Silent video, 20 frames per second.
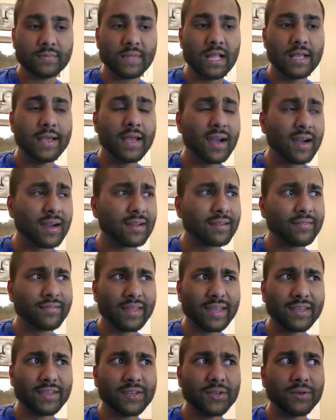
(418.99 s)

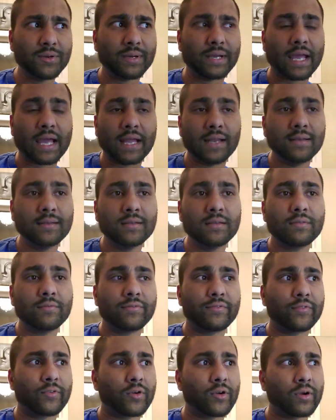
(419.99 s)
thank you again
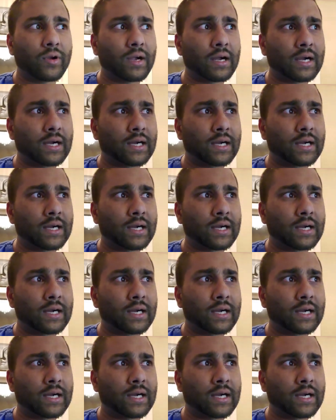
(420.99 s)
for